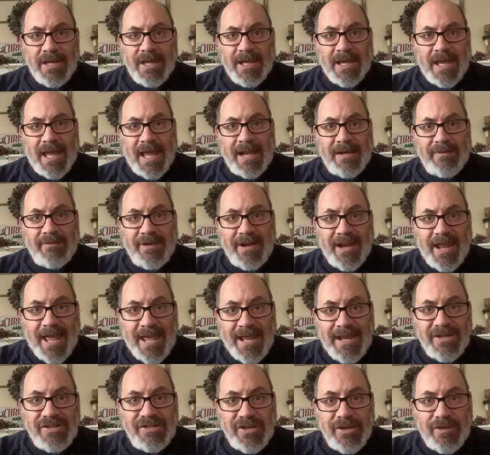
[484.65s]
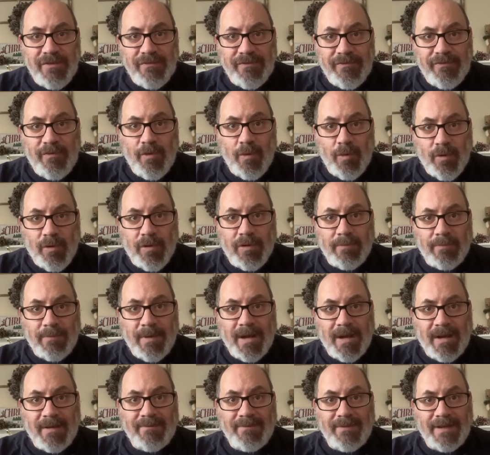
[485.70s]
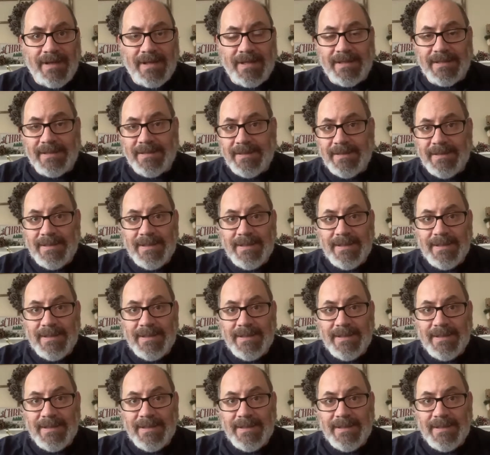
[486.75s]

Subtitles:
kind of an ancient form of a